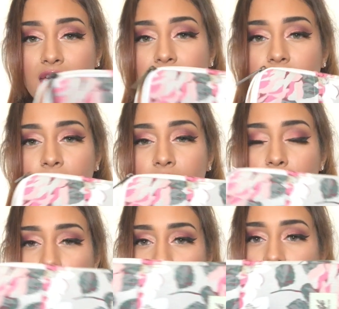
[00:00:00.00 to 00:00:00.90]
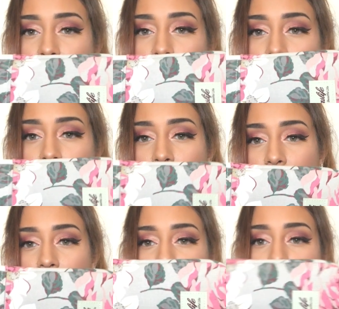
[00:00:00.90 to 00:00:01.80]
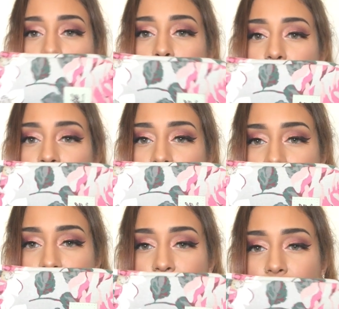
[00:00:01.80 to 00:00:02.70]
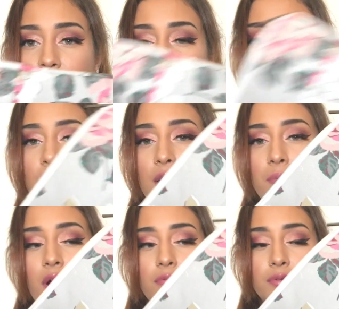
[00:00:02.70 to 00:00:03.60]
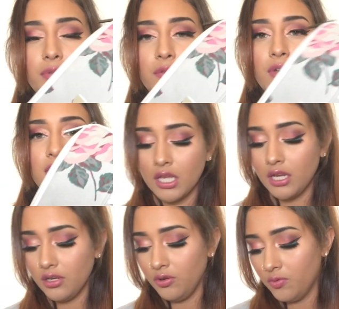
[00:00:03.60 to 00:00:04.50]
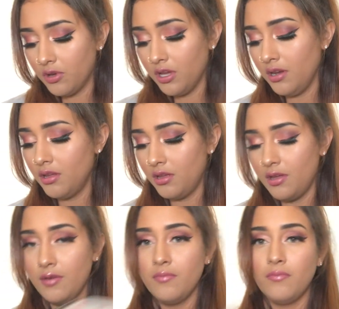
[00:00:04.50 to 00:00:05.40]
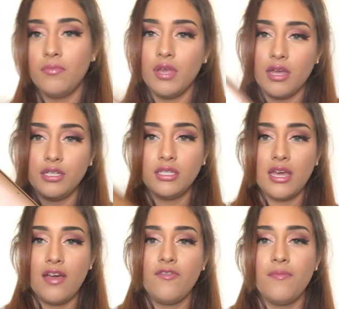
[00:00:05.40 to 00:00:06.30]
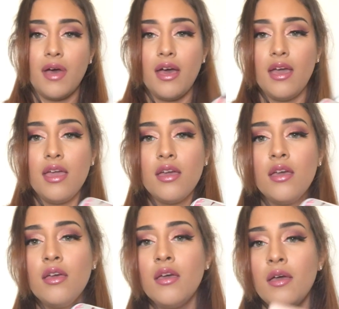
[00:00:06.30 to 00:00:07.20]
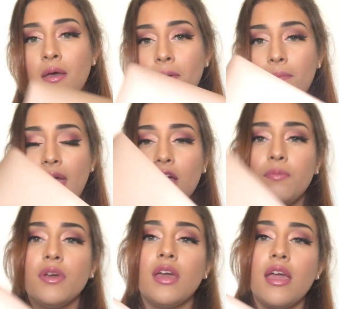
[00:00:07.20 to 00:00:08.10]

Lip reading: like it to fit more snug, which is a whole bunch of extra room. So I probably will end up getting a new one. But yeah, I just have my MacBook